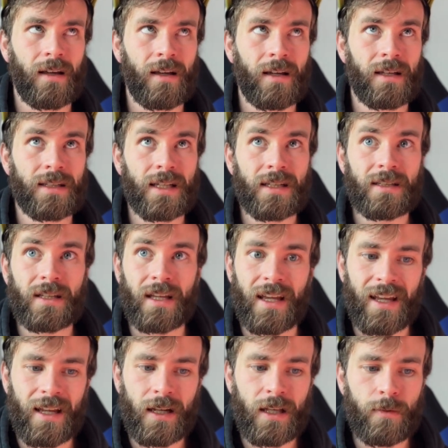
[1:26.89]
It's actually
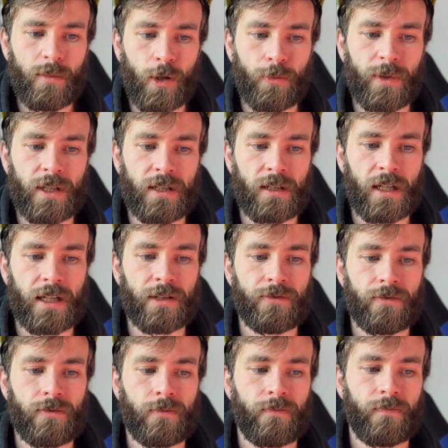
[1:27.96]
any moment in life
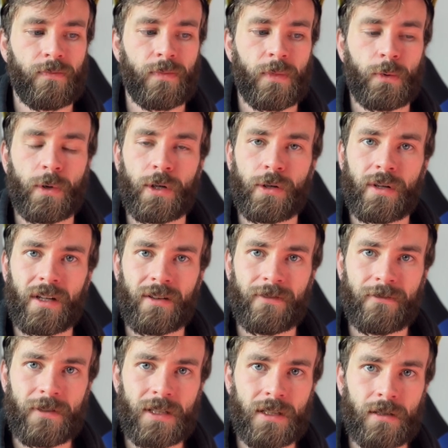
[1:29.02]
where you hit a
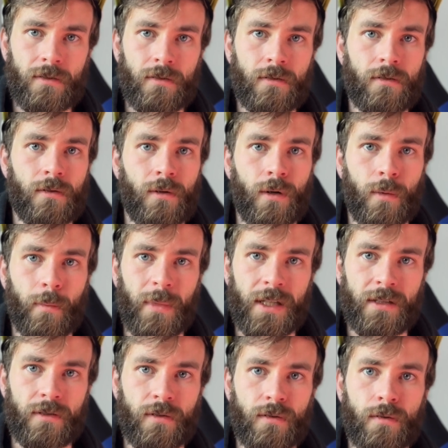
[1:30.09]
physical or
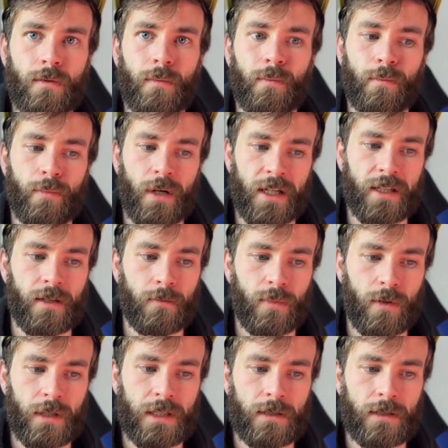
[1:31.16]
mental breaking point.